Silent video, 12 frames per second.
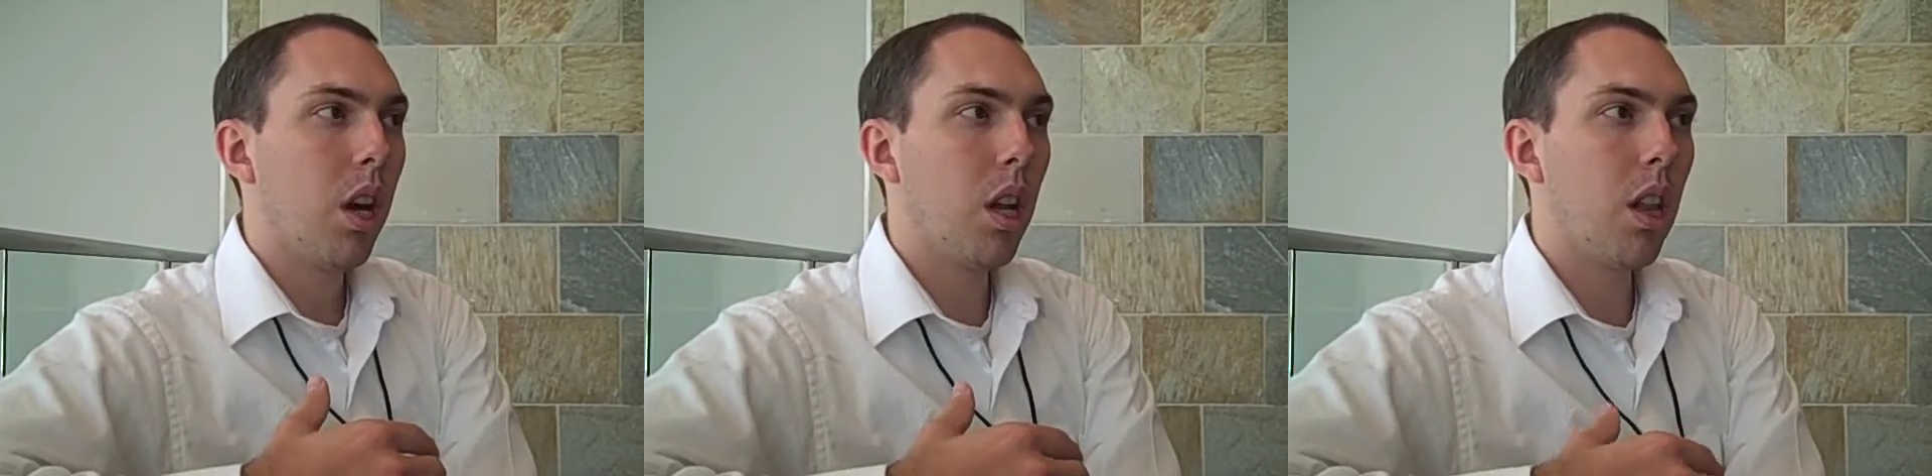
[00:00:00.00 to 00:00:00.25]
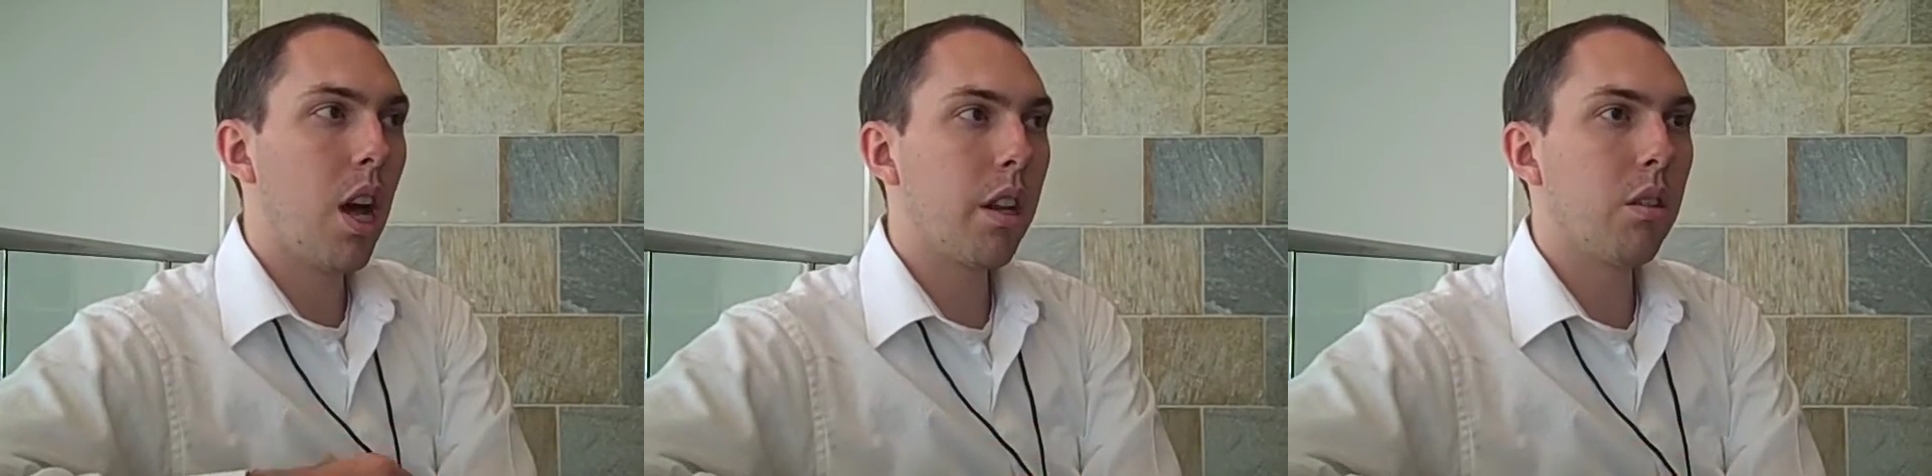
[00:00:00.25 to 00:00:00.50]
a
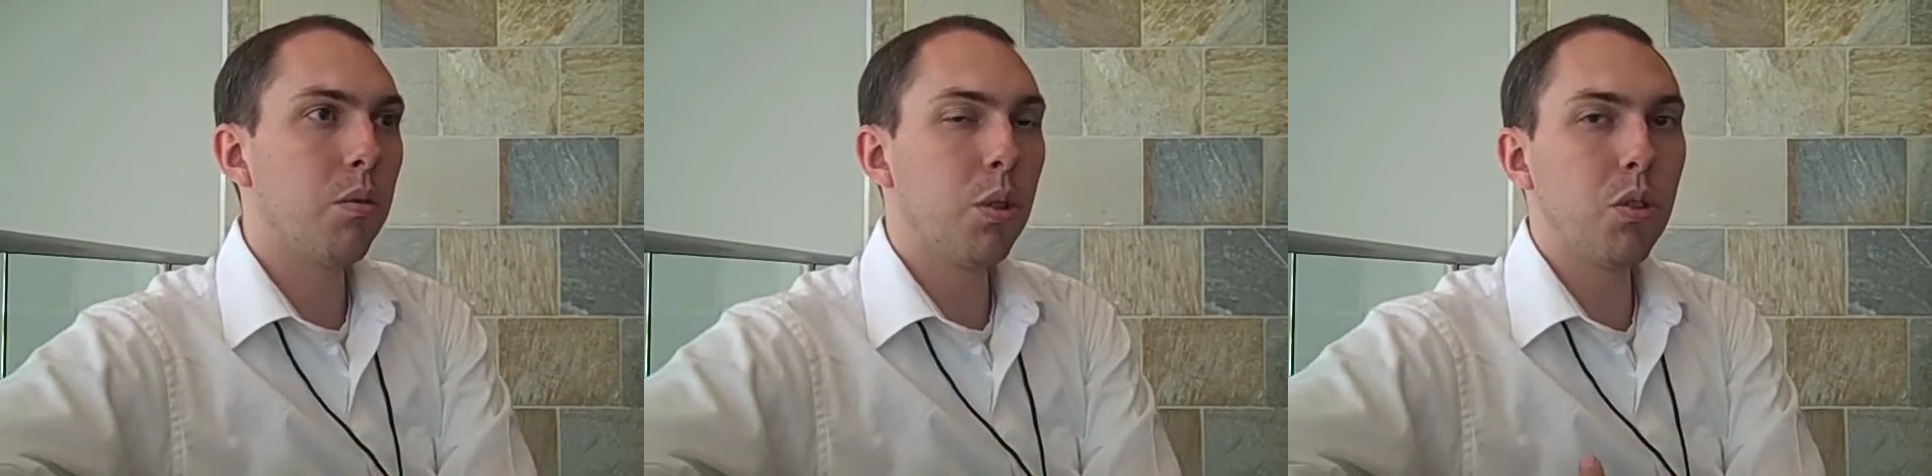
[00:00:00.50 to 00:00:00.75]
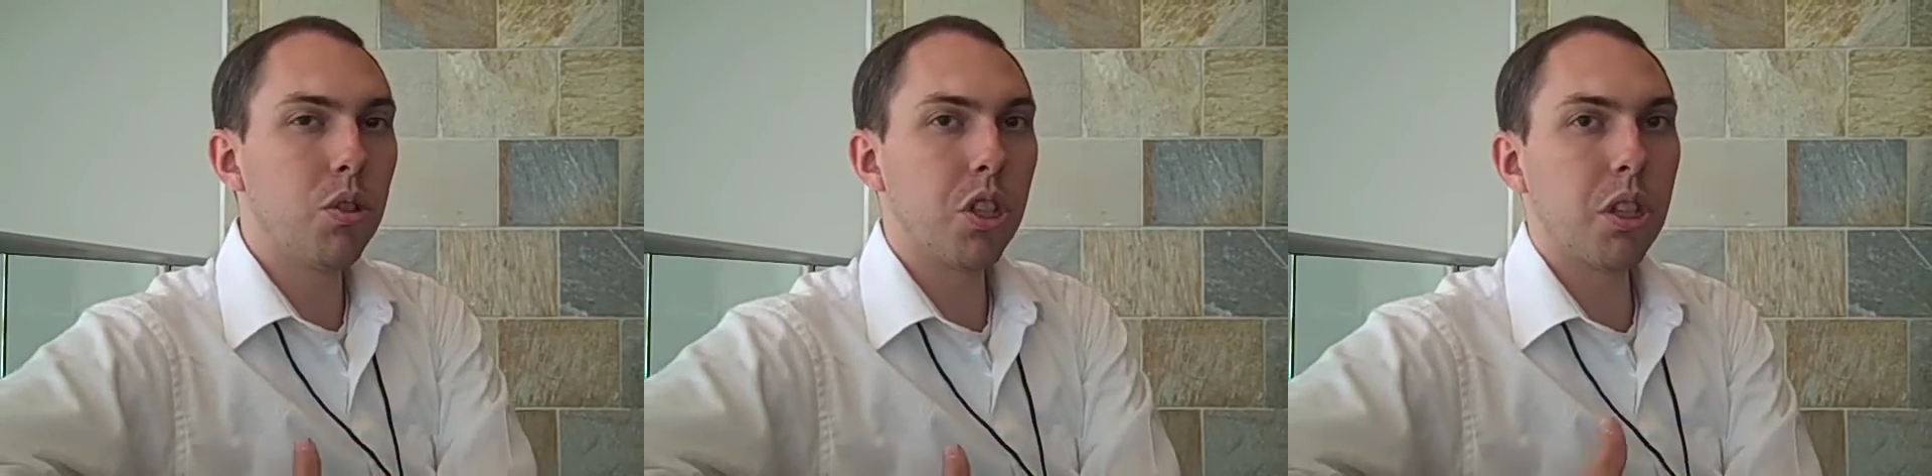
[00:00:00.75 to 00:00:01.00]
lot of
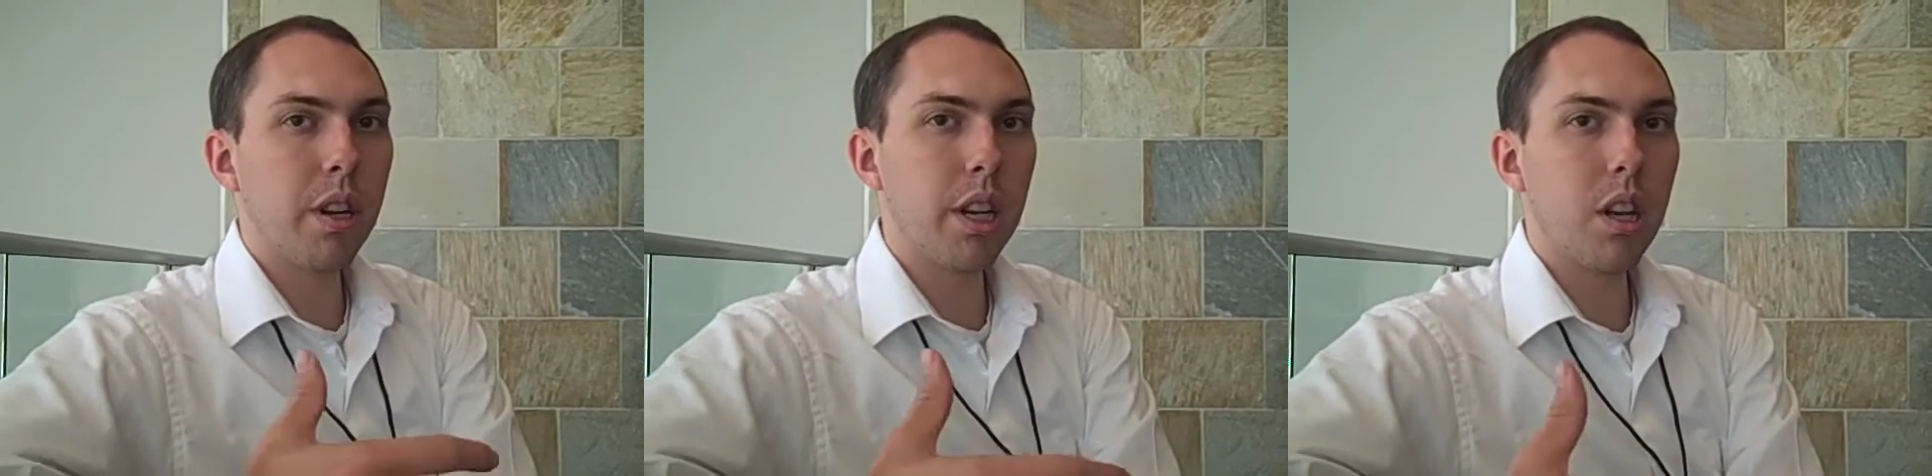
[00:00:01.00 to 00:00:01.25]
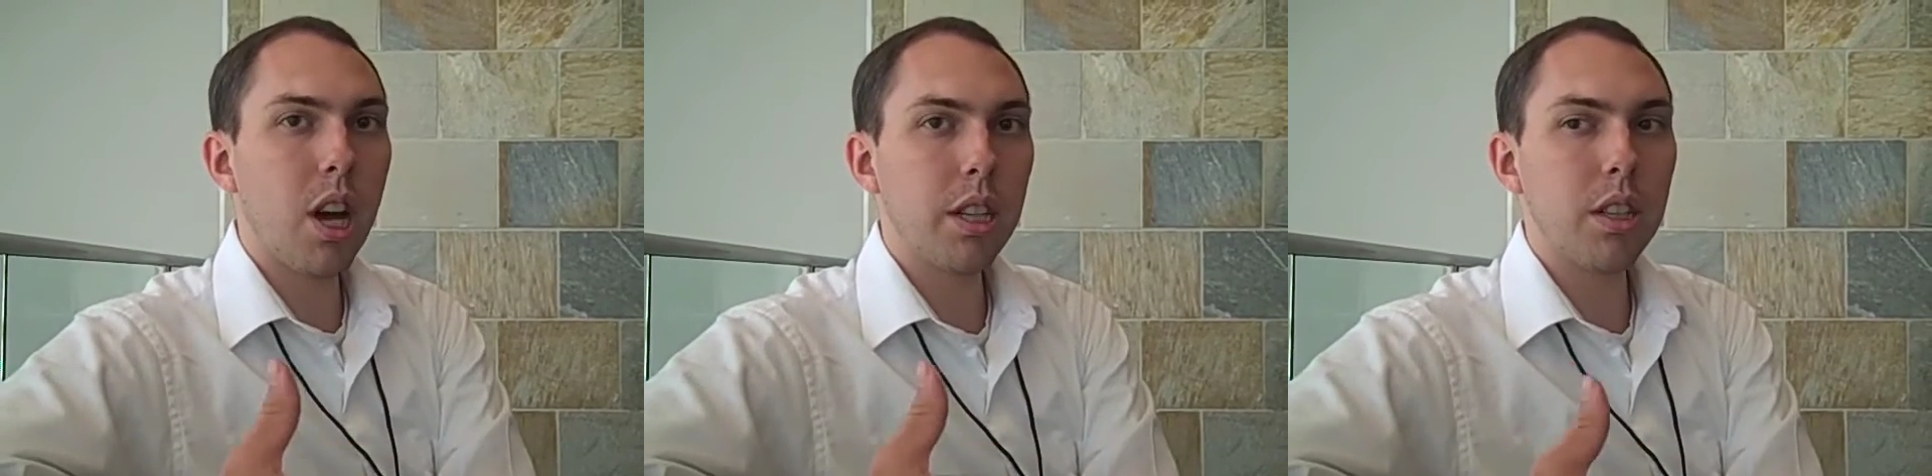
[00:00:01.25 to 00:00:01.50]

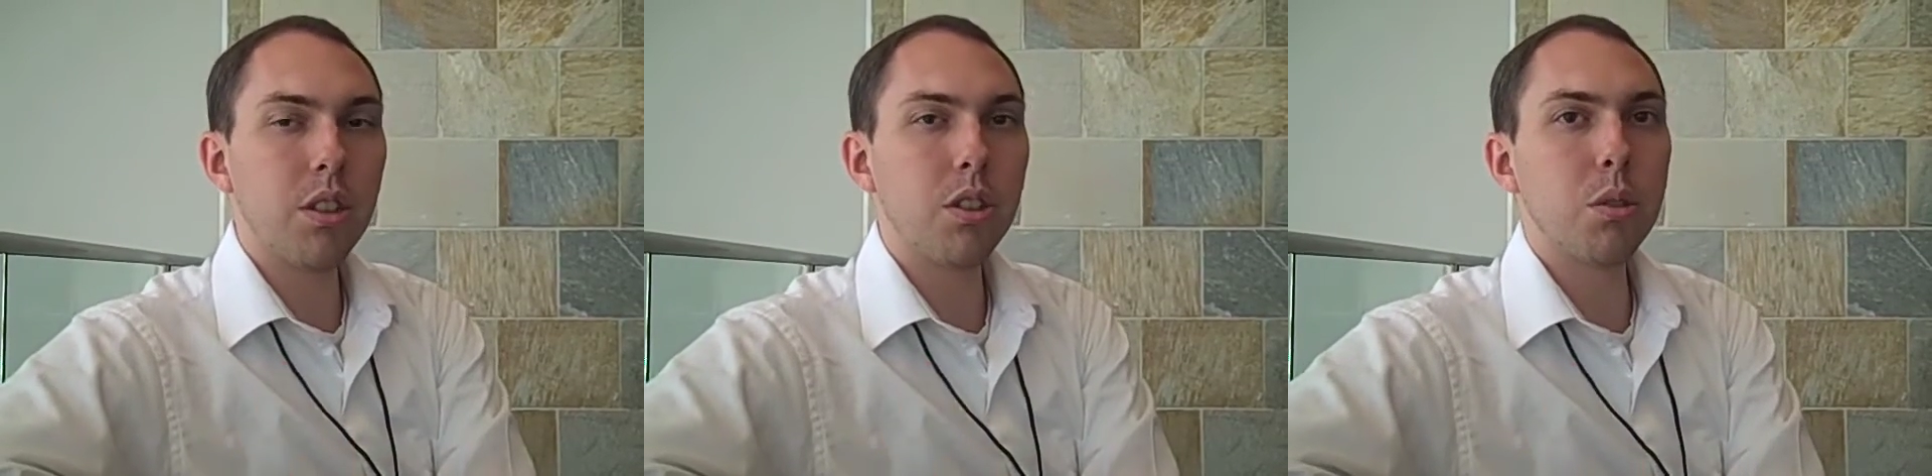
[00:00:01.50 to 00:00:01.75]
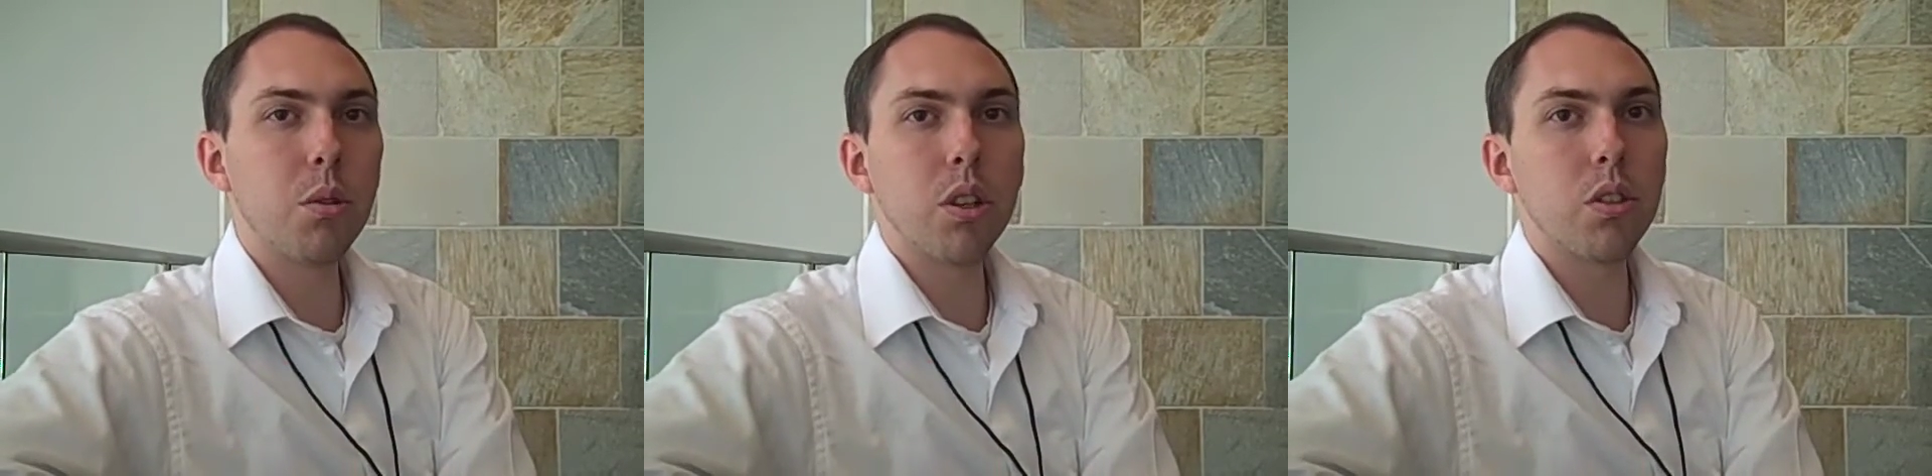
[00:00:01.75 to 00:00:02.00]
user-generated content that
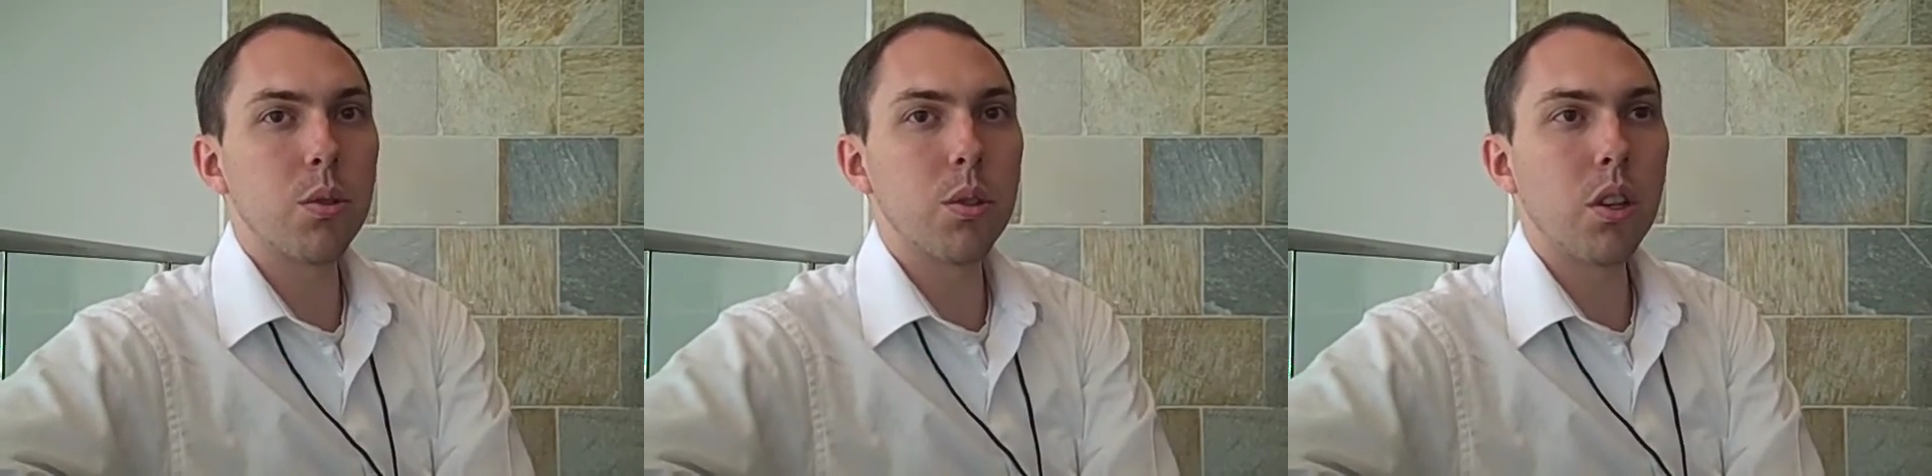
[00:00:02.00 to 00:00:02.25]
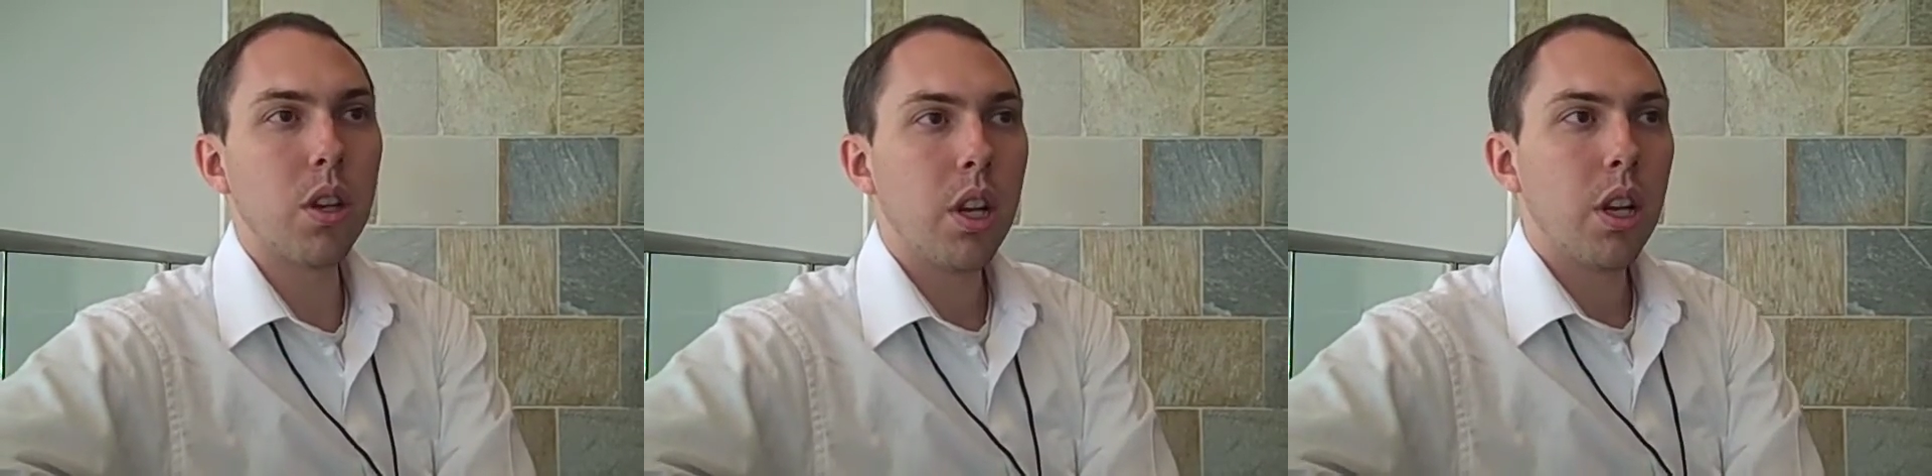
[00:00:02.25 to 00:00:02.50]
you want to
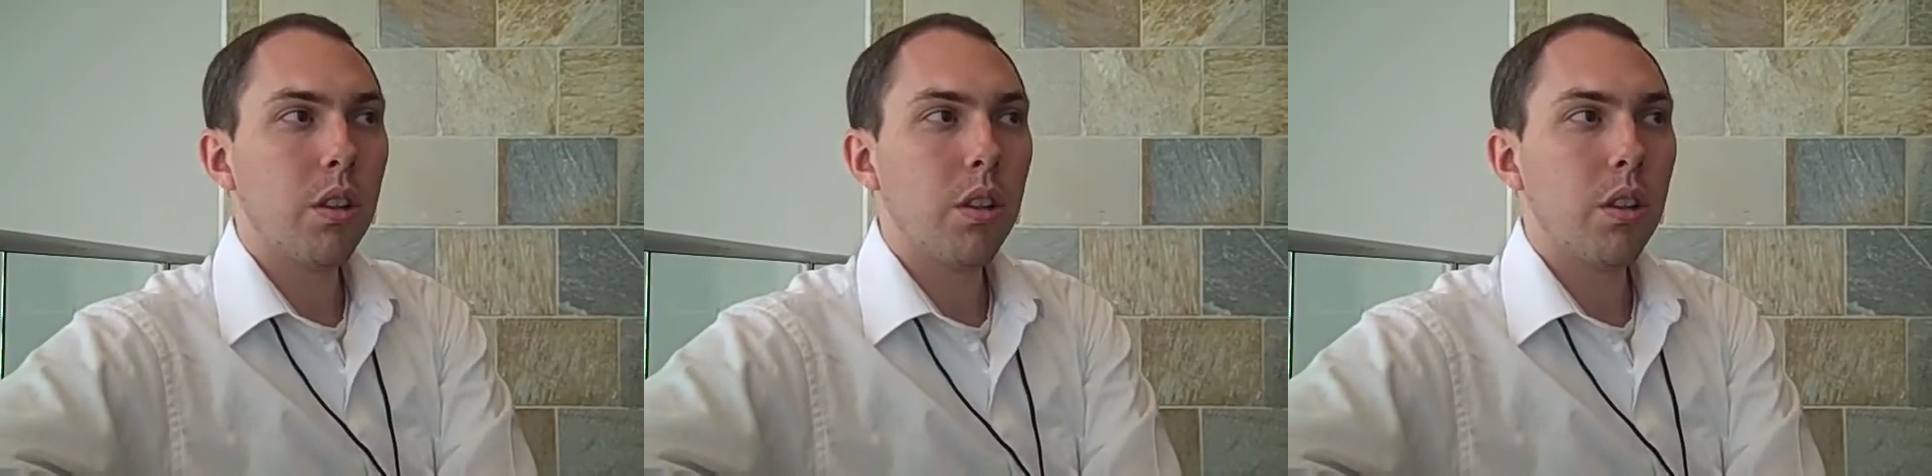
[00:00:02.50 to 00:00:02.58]
store,